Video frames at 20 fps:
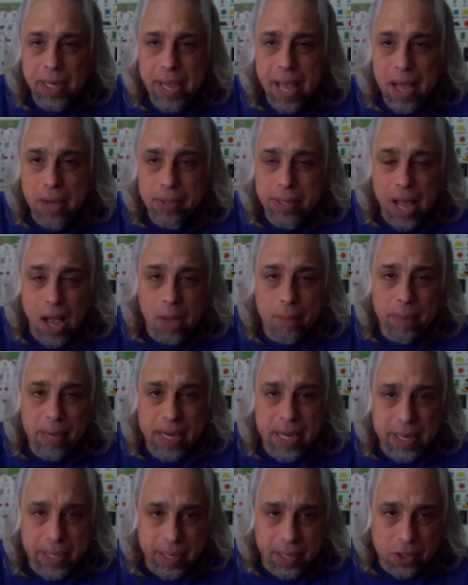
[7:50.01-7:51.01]
out how
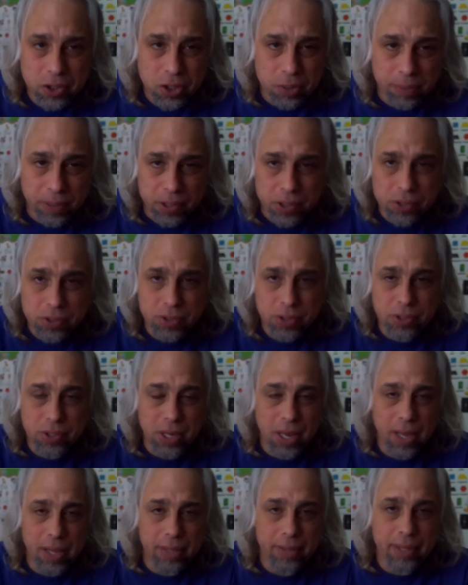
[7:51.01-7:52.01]
many customers
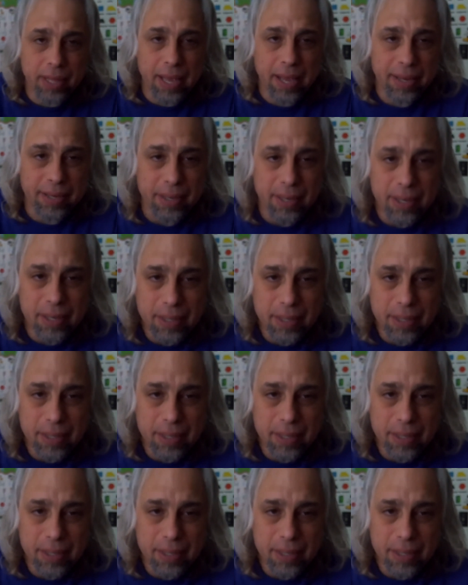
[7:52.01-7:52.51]
that